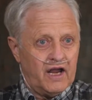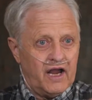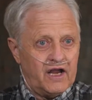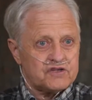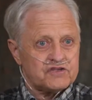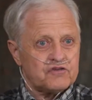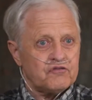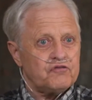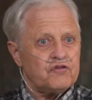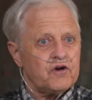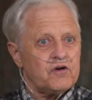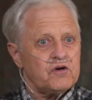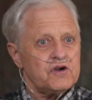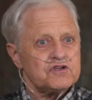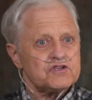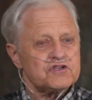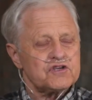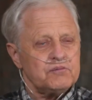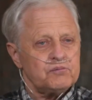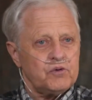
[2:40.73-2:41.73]
It's a
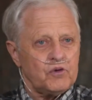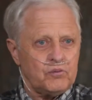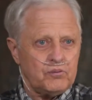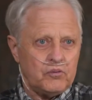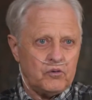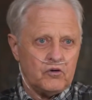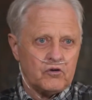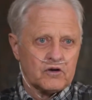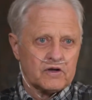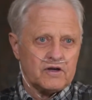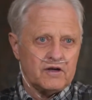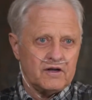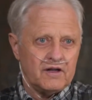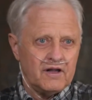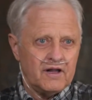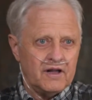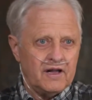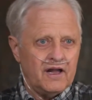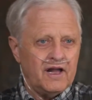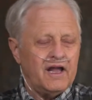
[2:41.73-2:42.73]
very simple book.
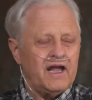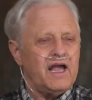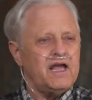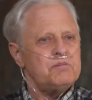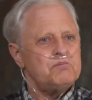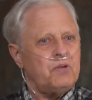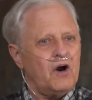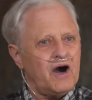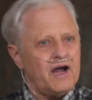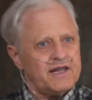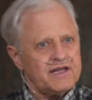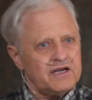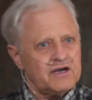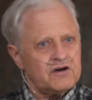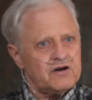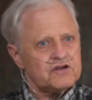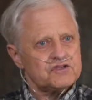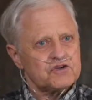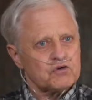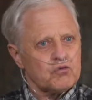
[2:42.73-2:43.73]
He
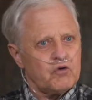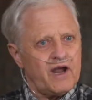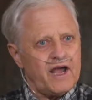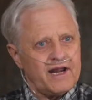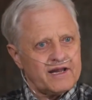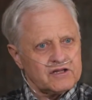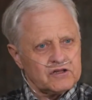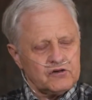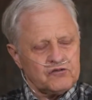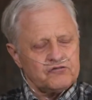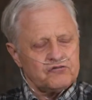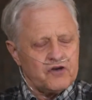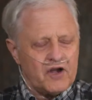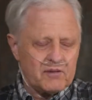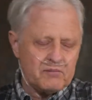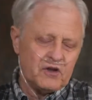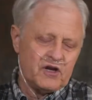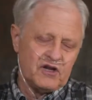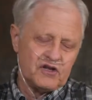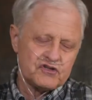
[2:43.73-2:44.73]
bodyguards a radical
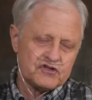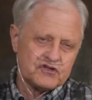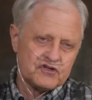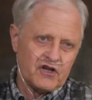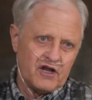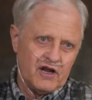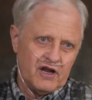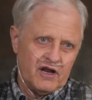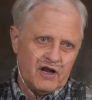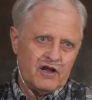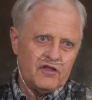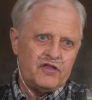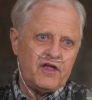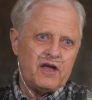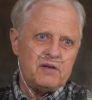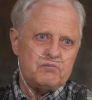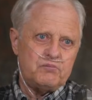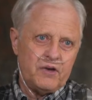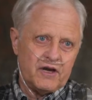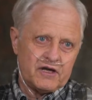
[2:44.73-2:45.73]
feminist.
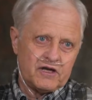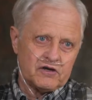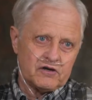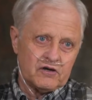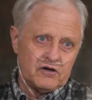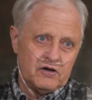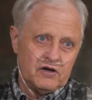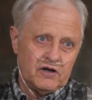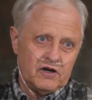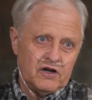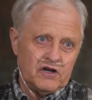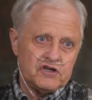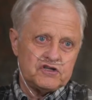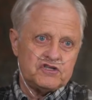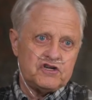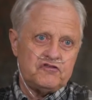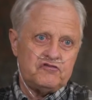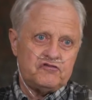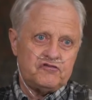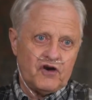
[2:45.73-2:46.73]
They bicker,
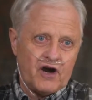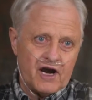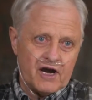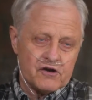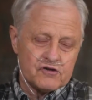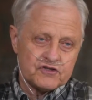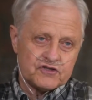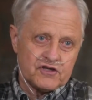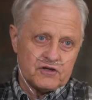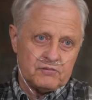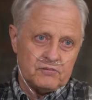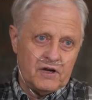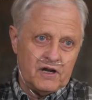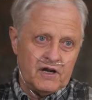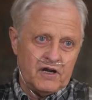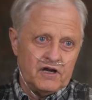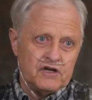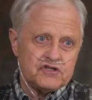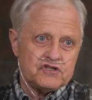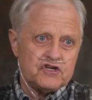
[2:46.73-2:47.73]
she fires him,
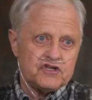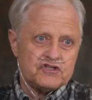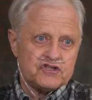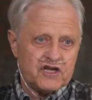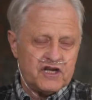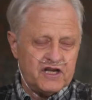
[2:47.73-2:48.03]
she's